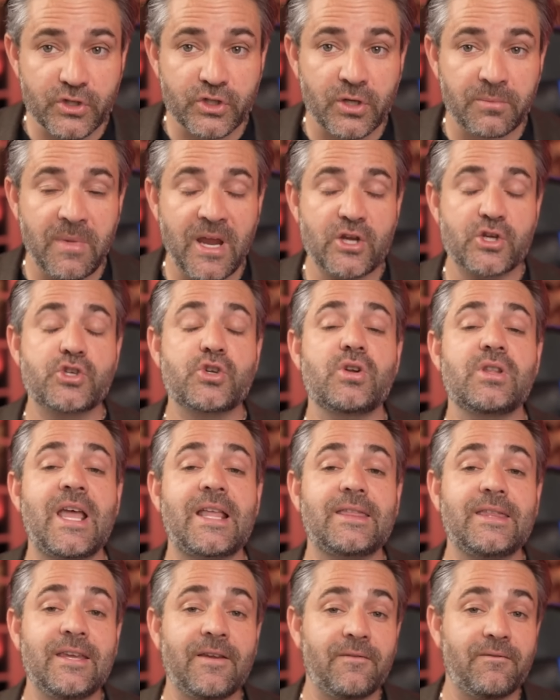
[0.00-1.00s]
to make sure
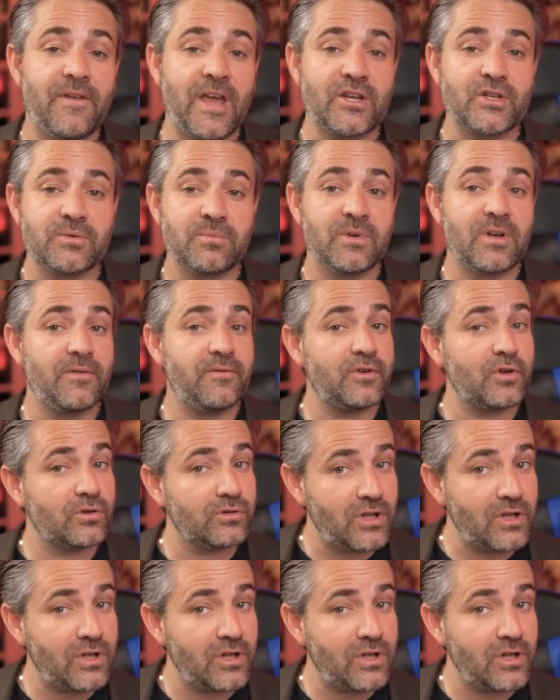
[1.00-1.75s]
that the investment of your